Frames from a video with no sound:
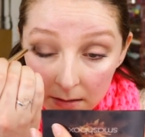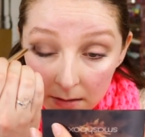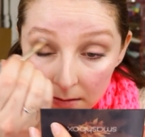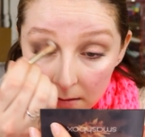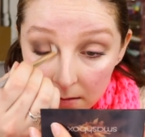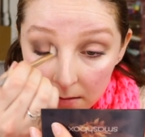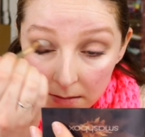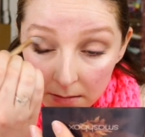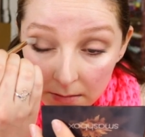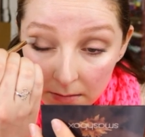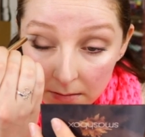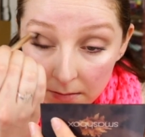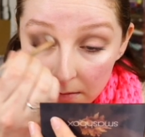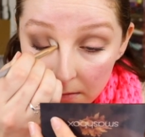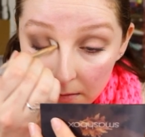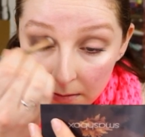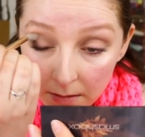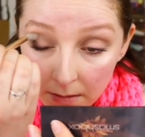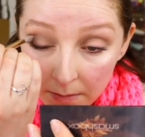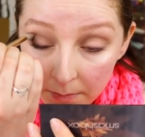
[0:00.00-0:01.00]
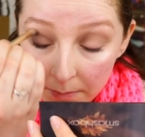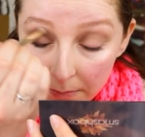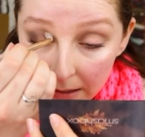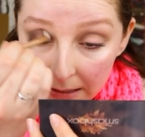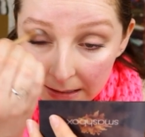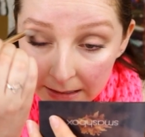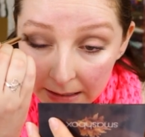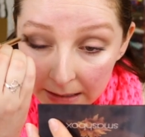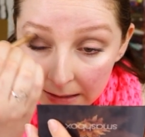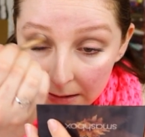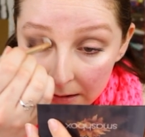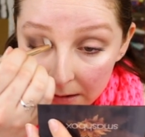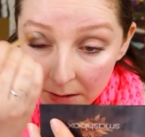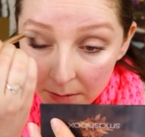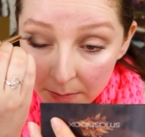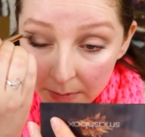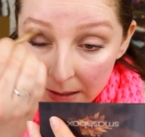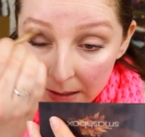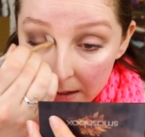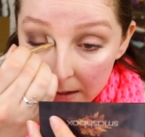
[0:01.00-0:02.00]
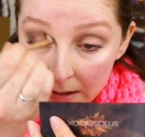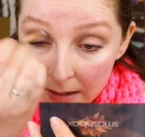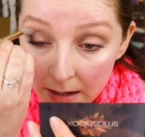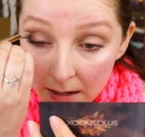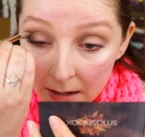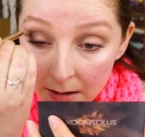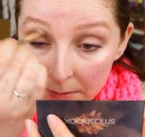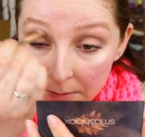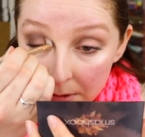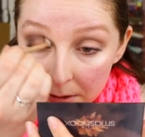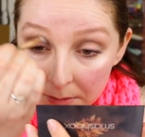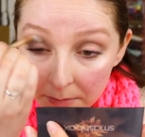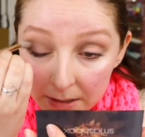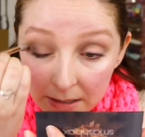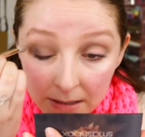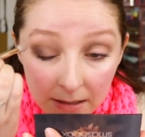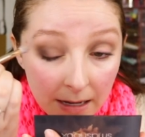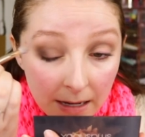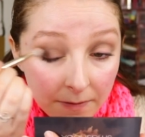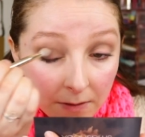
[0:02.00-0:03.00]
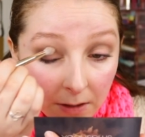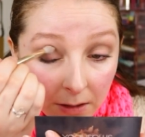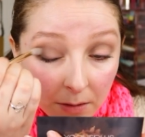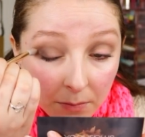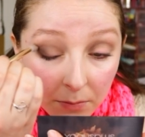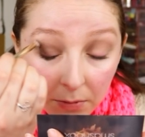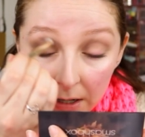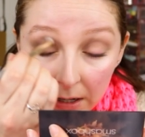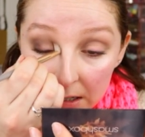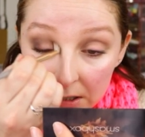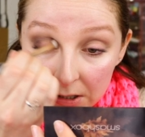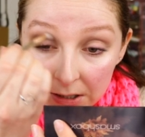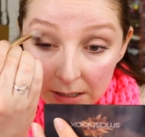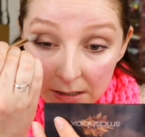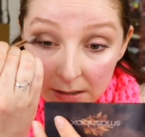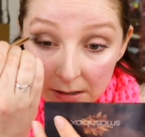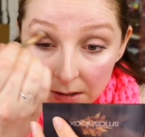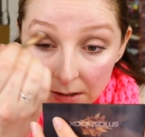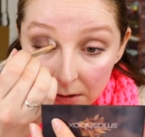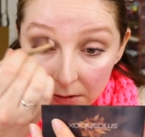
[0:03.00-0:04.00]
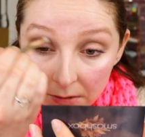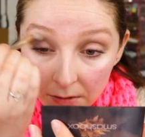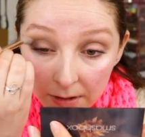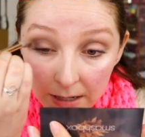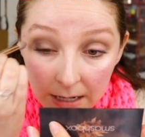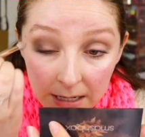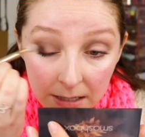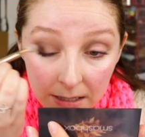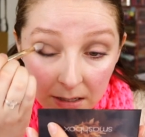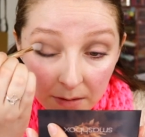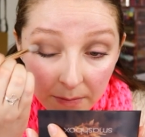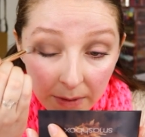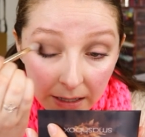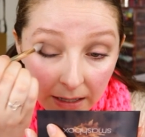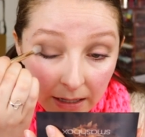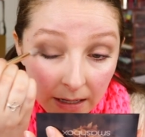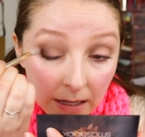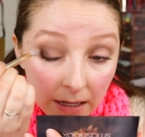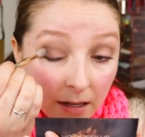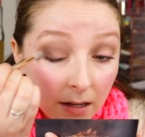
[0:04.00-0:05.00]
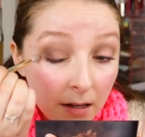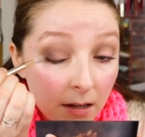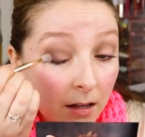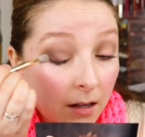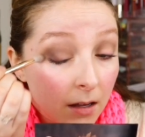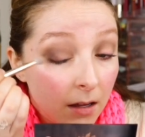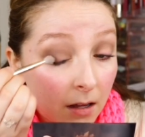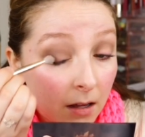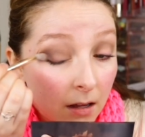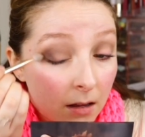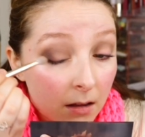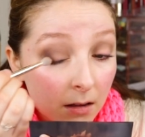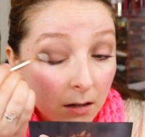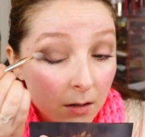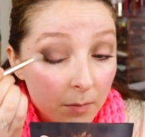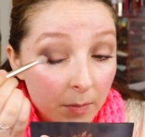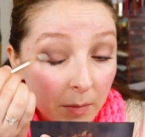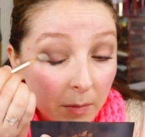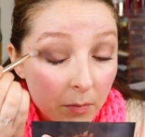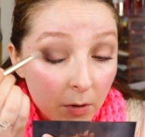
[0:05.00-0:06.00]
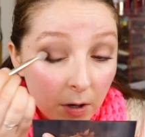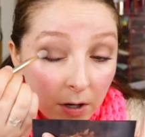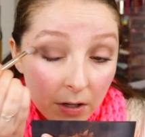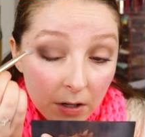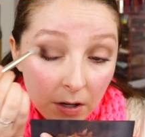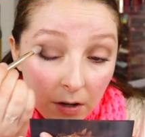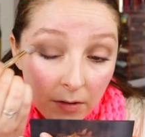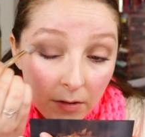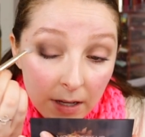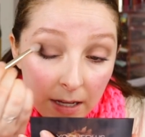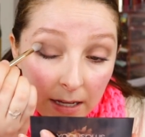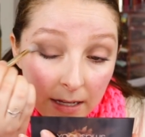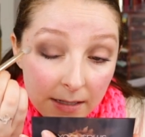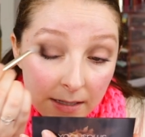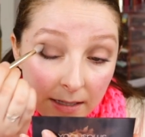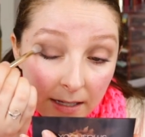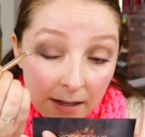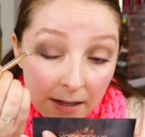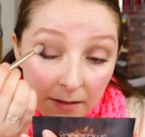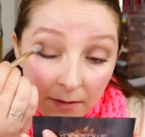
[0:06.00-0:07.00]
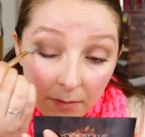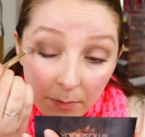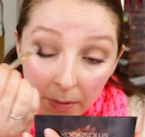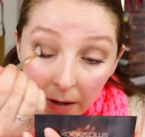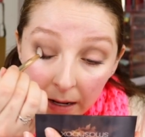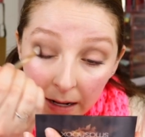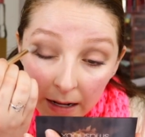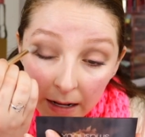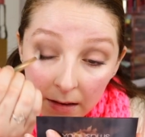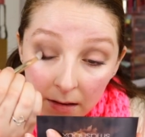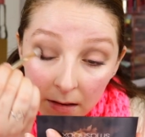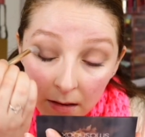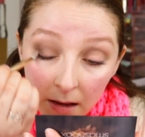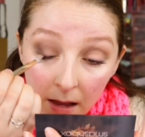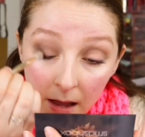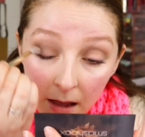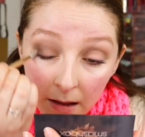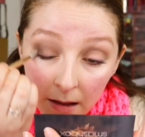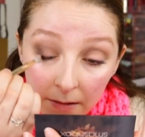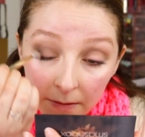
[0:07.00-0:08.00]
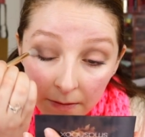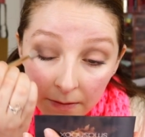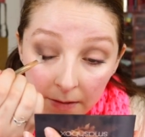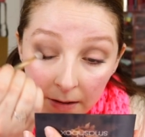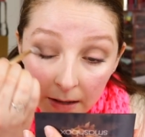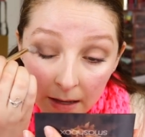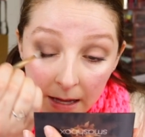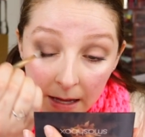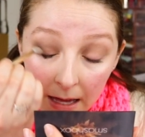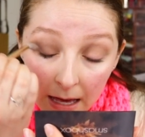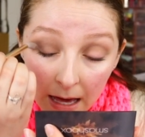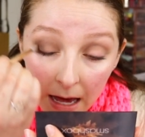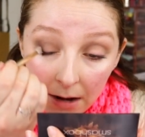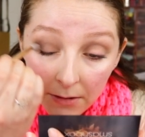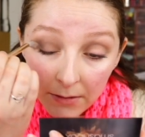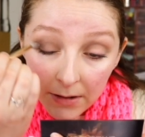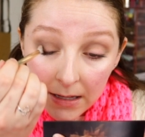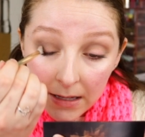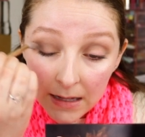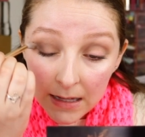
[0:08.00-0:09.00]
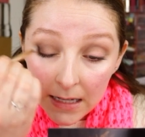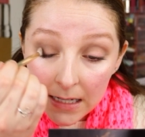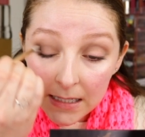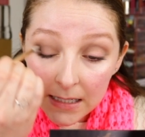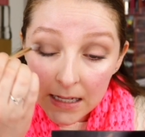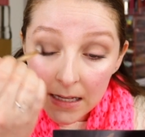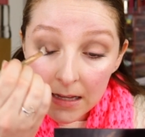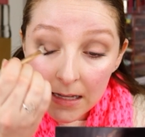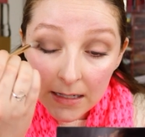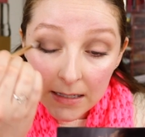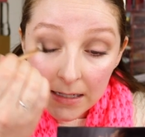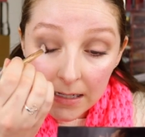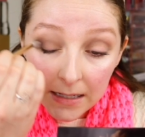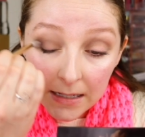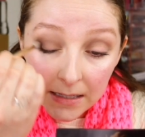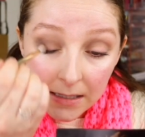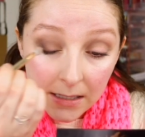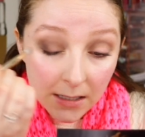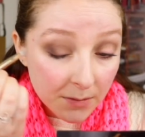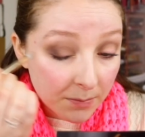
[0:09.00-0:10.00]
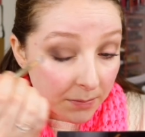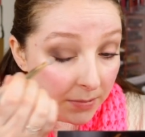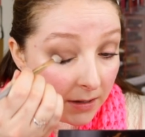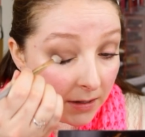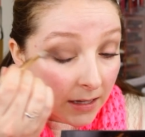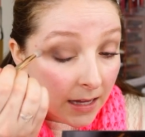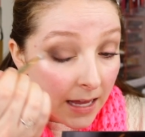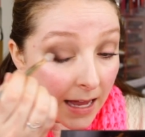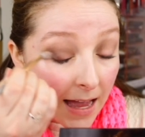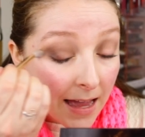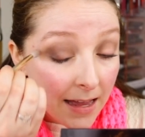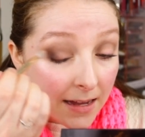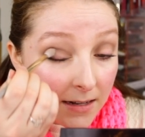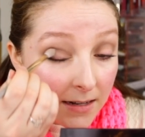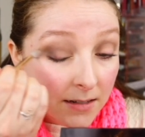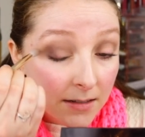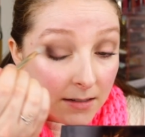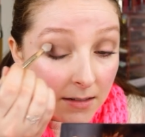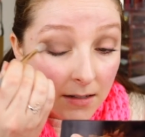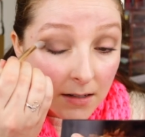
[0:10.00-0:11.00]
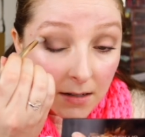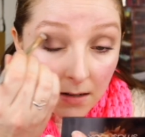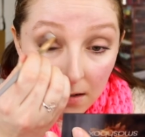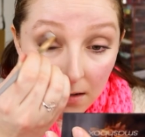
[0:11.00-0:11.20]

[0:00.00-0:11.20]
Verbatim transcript: So blend it a little bit with what's left on the brush into the crease to make it a little bit more cohesive, but I love how easy this is to blend.